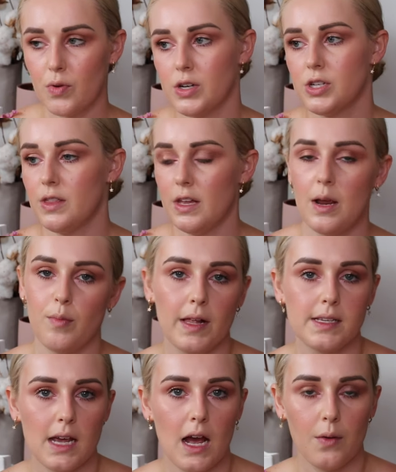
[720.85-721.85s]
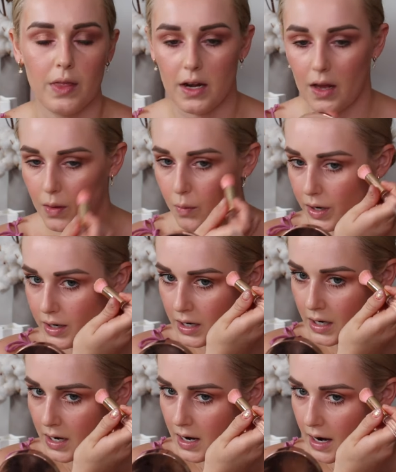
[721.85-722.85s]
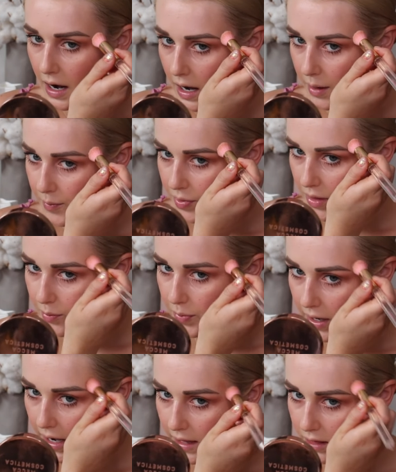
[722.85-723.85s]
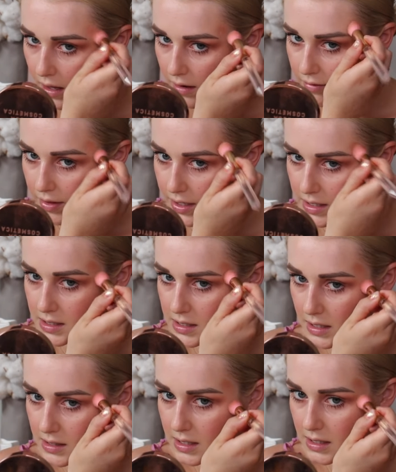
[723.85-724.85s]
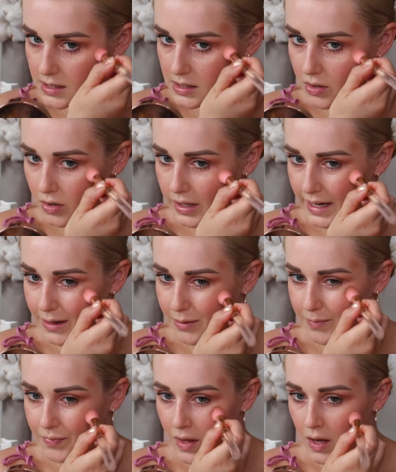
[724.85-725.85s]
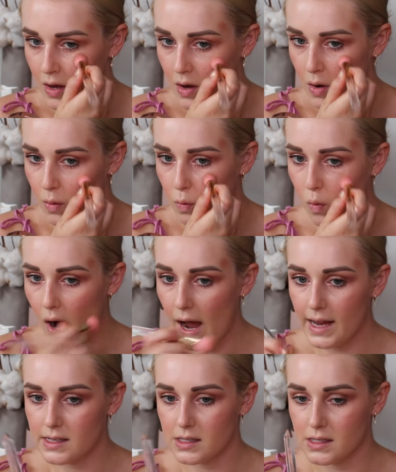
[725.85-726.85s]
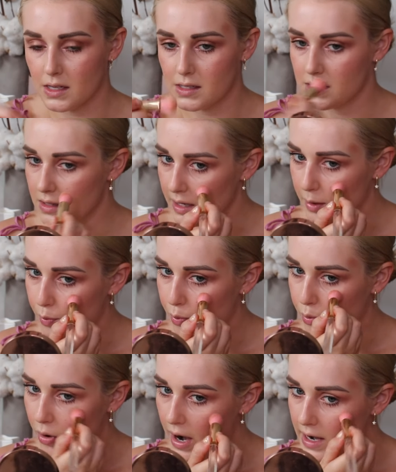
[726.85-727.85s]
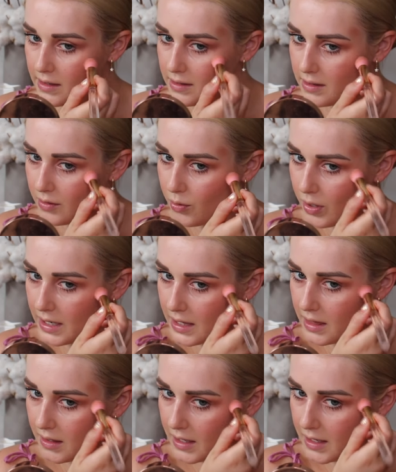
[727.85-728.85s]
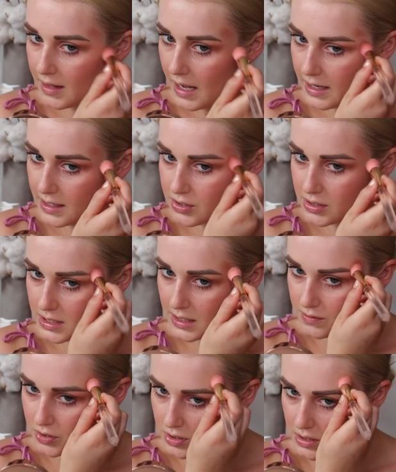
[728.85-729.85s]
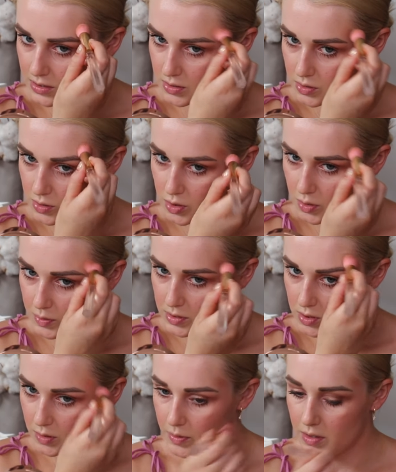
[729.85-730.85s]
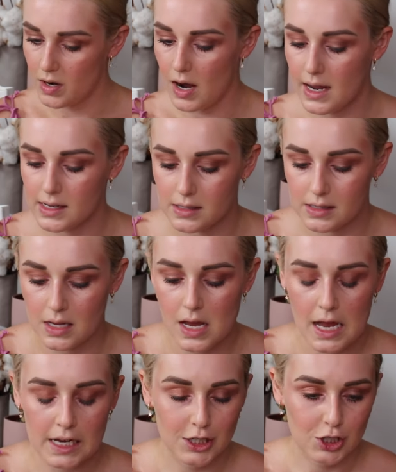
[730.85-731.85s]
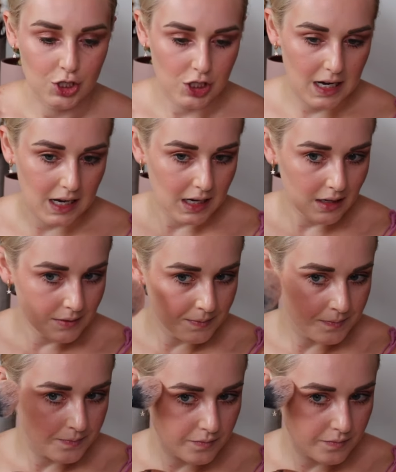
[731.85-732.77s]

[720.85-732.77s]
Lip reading: brush and then I blend it out with another one. But I love that it's not like white. It doesn't like brighten or anything like that. It just gives you this super, super nice sheen